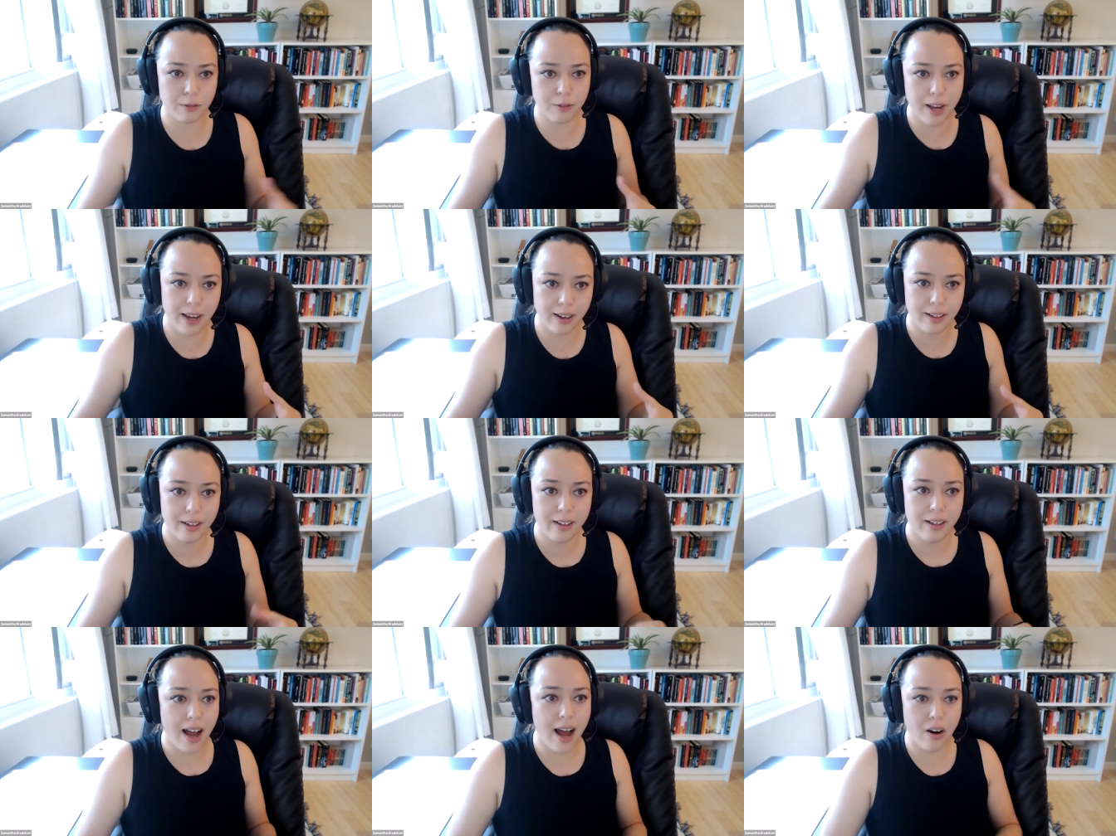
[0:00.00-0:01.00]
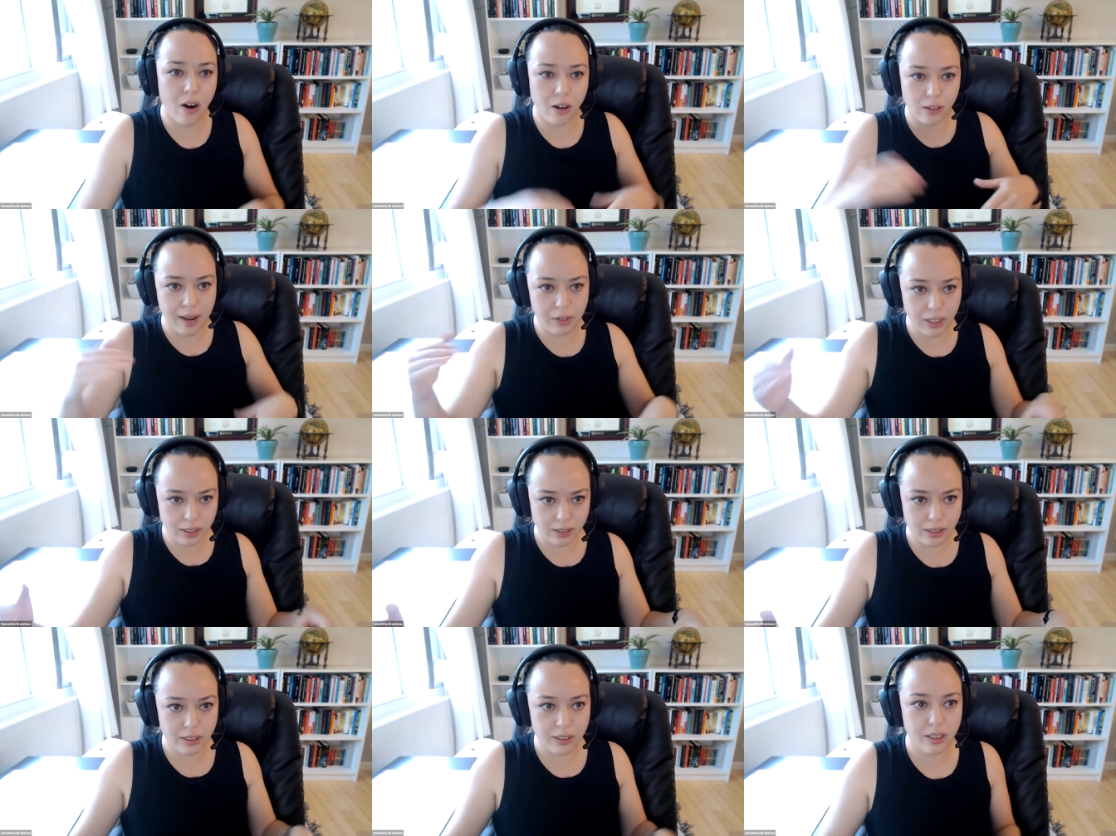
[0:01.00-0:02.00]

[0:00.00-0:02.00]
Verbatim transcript: fight at all levels